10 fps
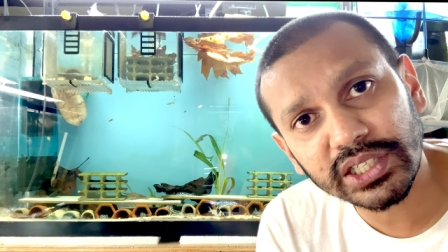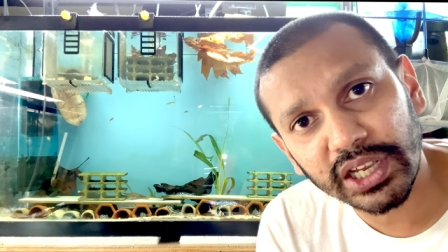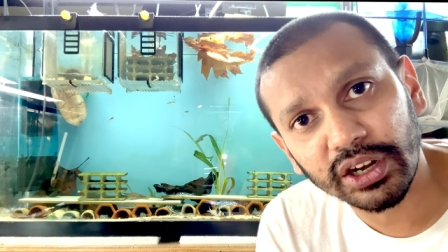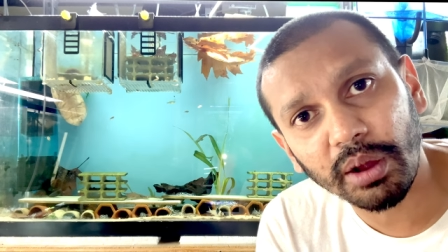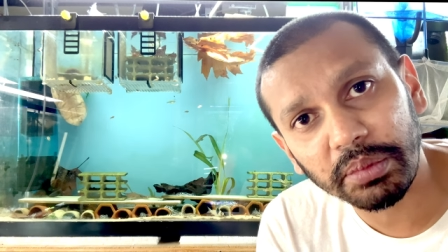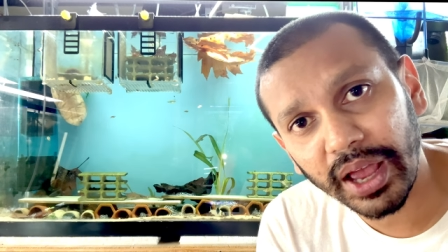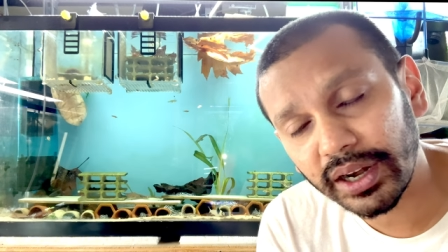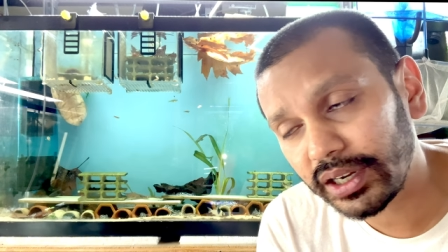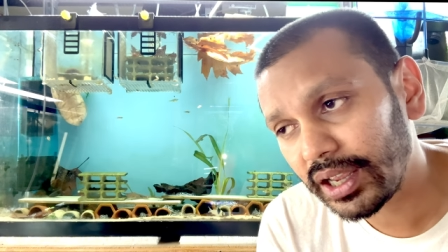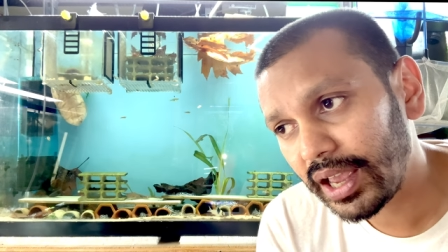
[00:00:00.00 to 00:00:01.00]
in our
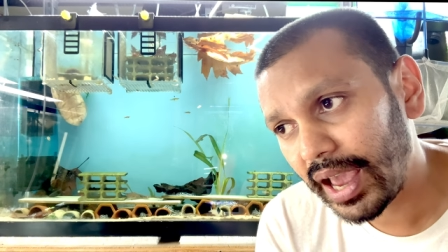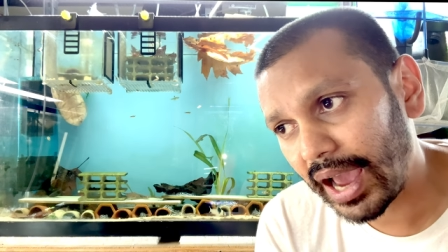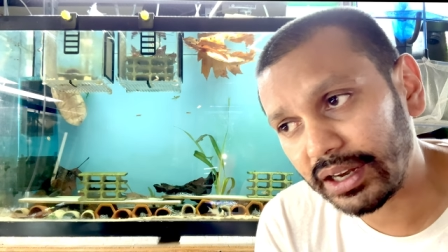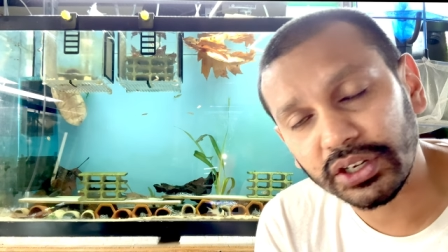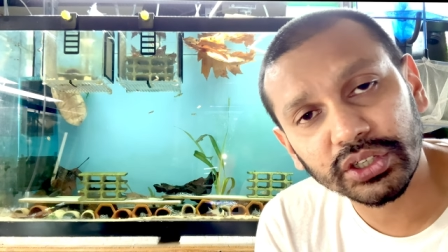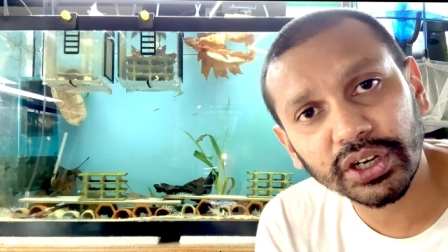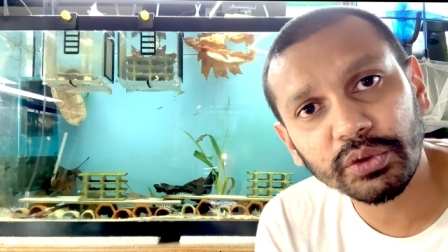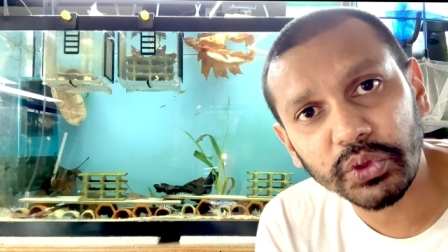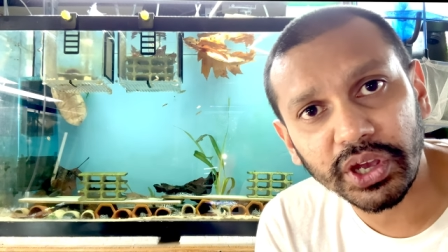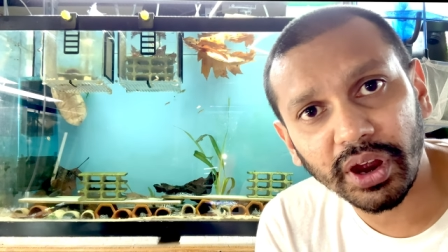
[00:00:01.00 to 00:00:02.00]
planet, and in
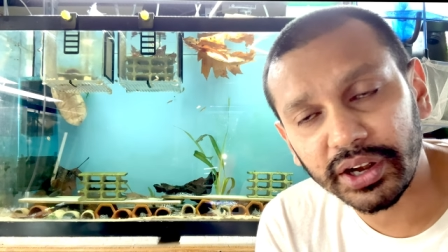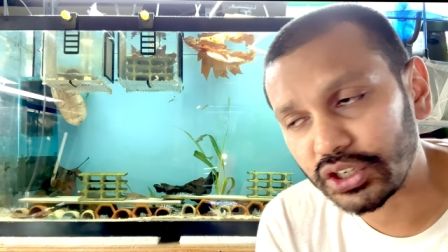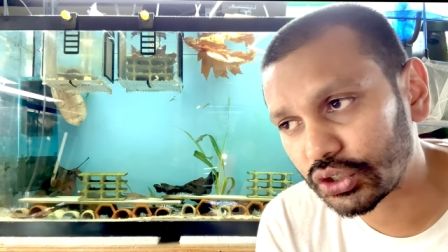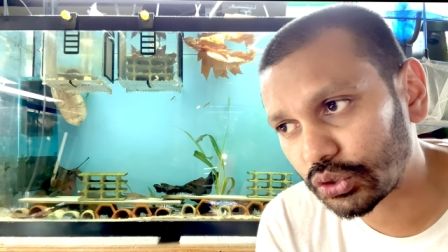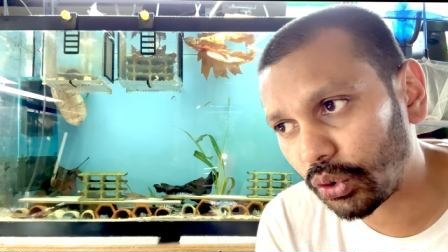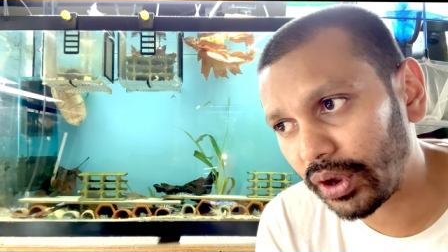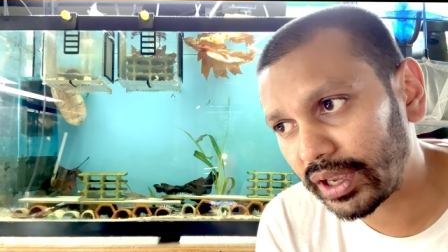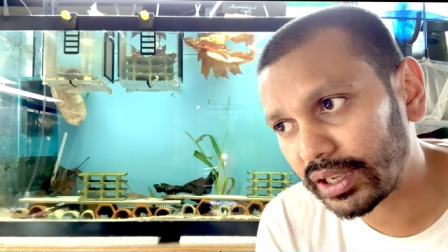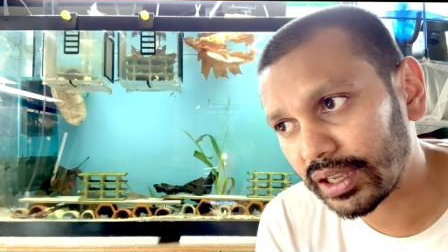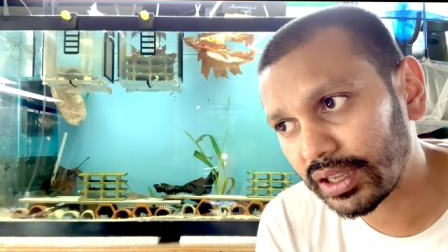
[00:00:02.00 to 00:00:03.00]
turn, we are
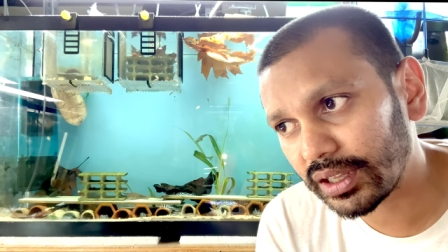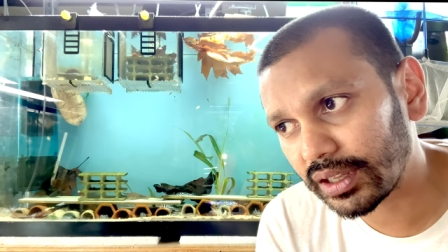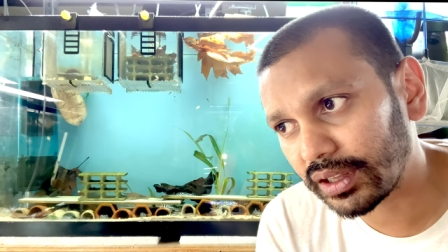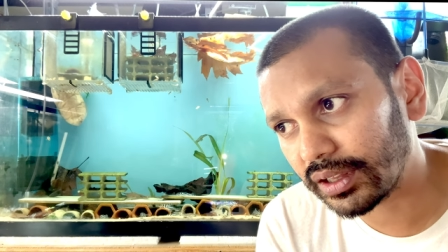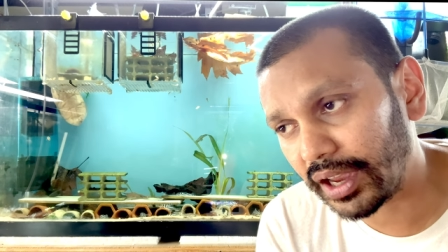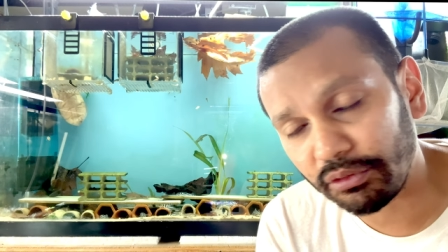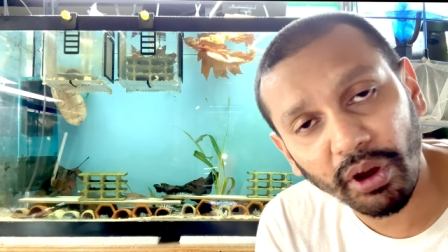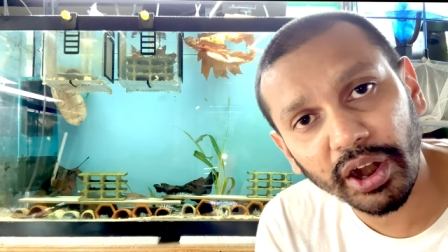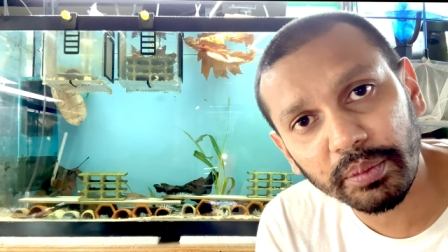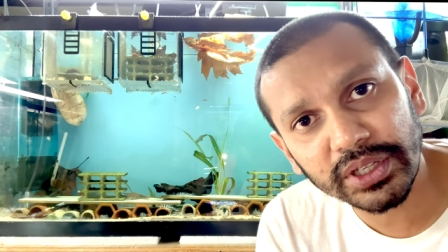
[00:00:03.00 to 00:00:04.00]
destroying the
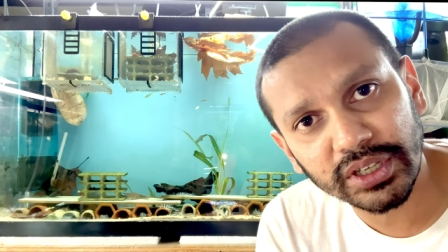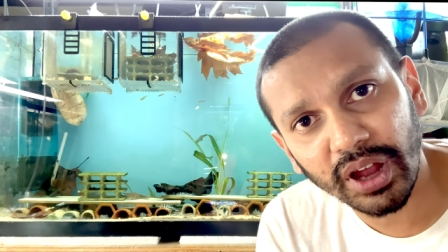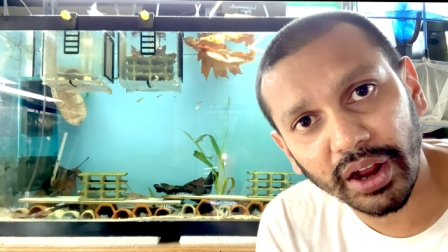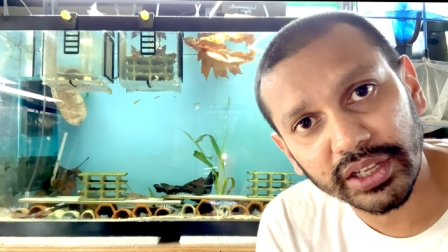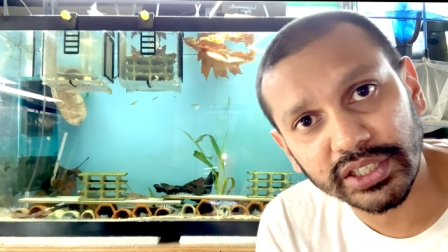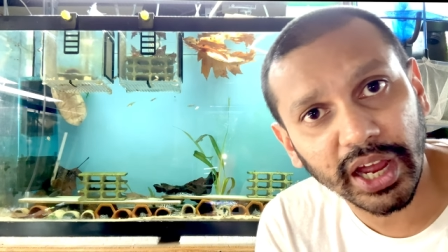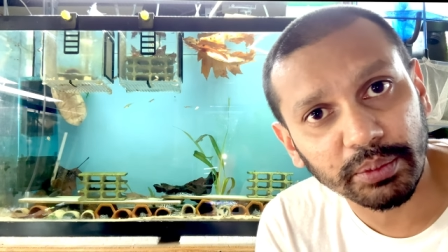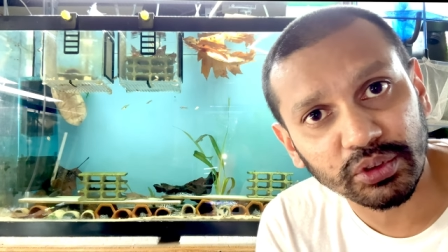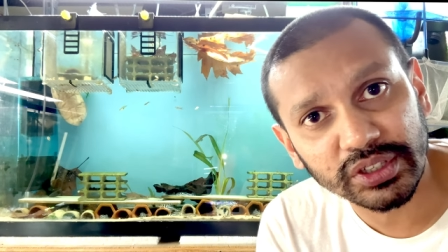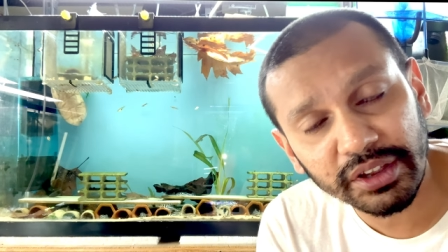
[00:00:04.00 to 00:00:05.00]
environments a lot of these
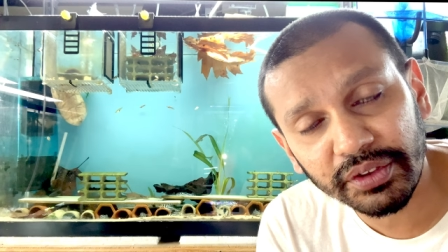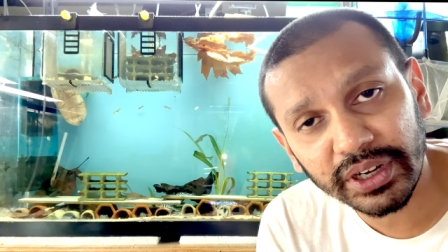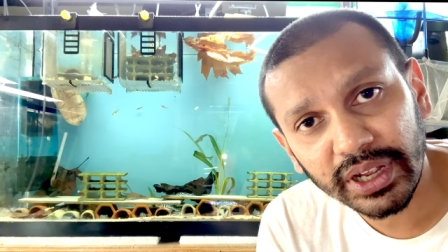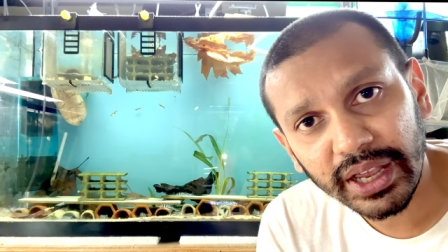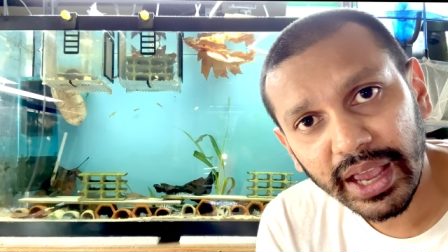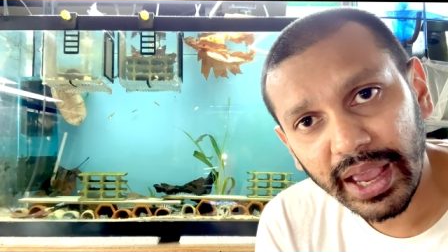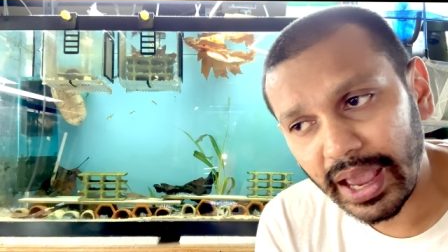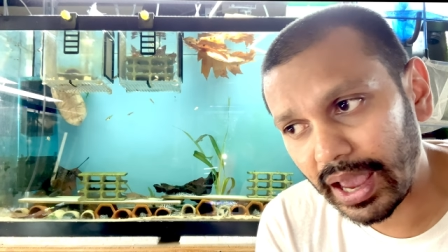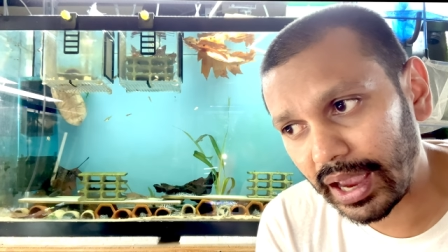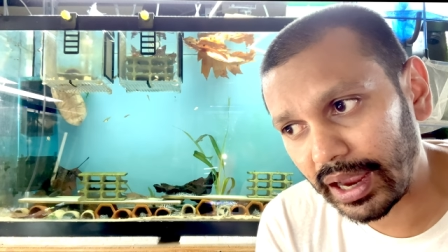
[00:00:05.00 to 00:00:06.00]
animals live in,
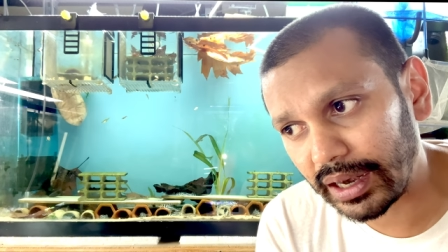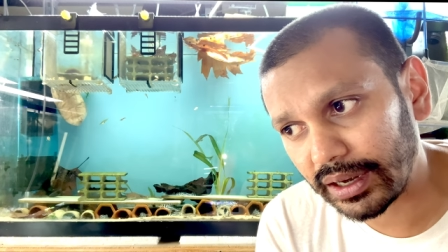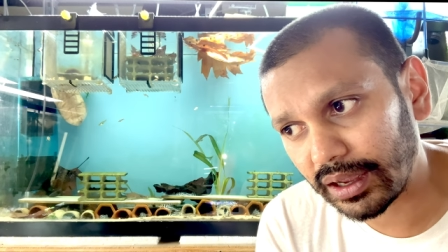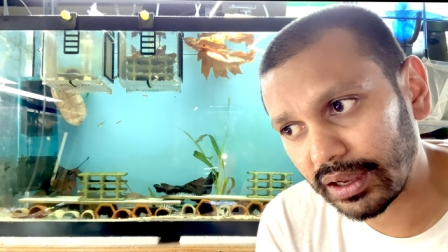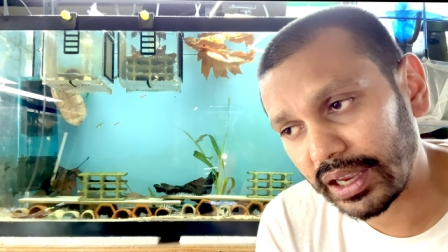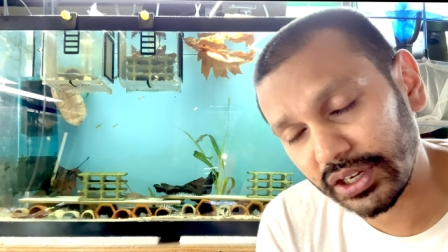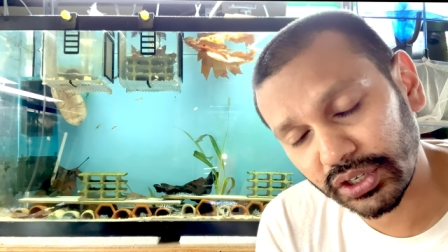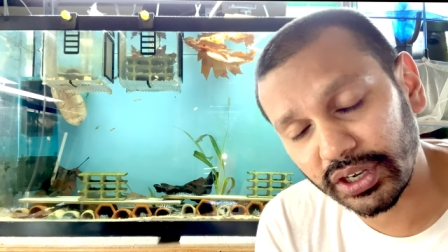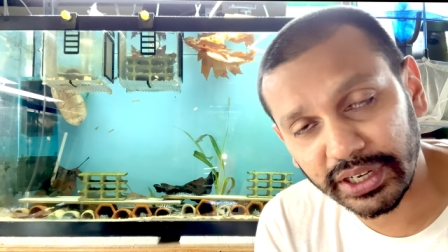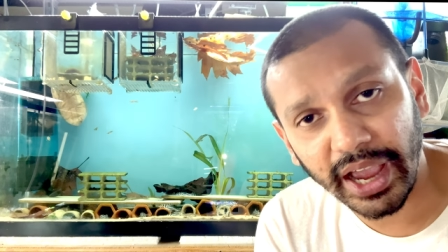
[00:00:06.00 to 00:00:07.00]
and in
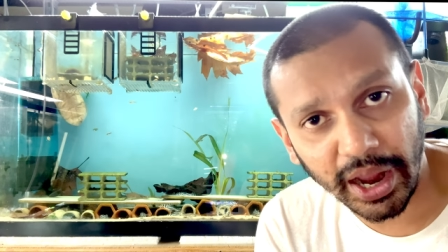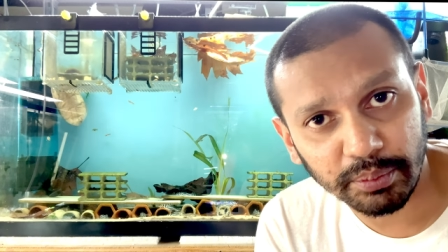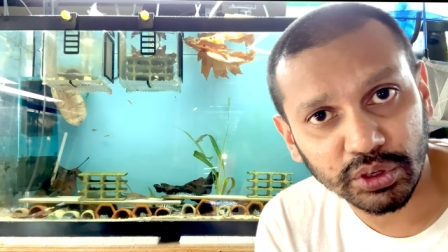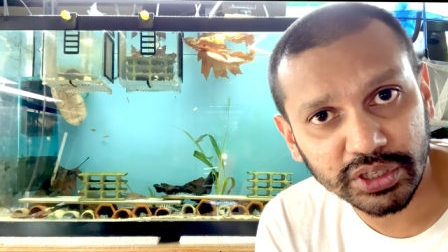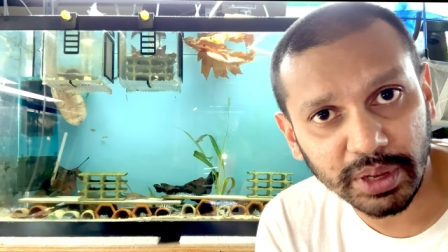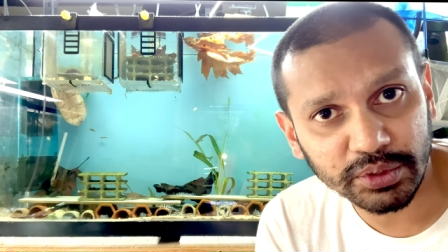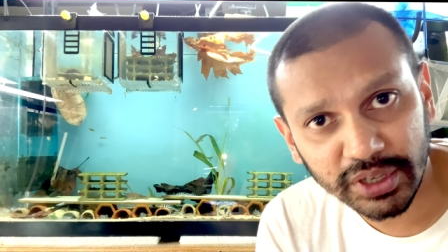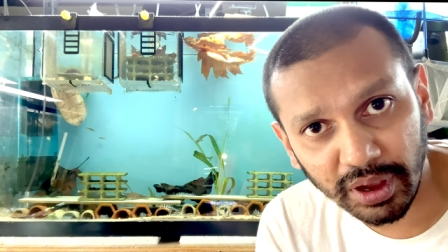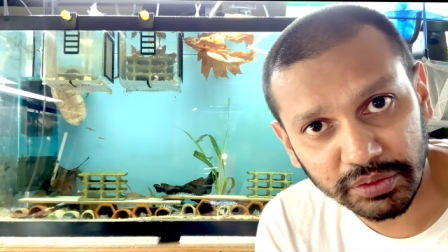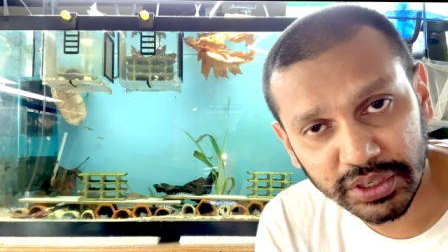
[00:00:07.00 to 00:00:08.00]
turn, the animals
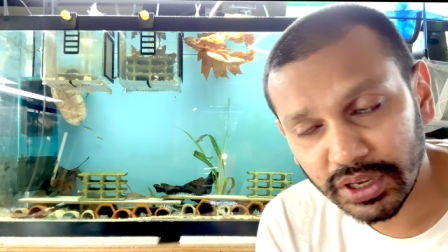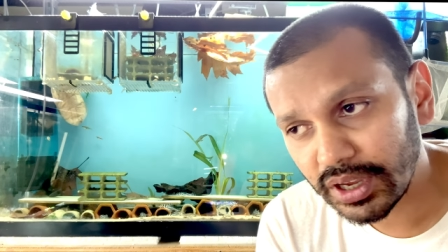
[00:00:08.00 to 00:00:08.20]
themselves.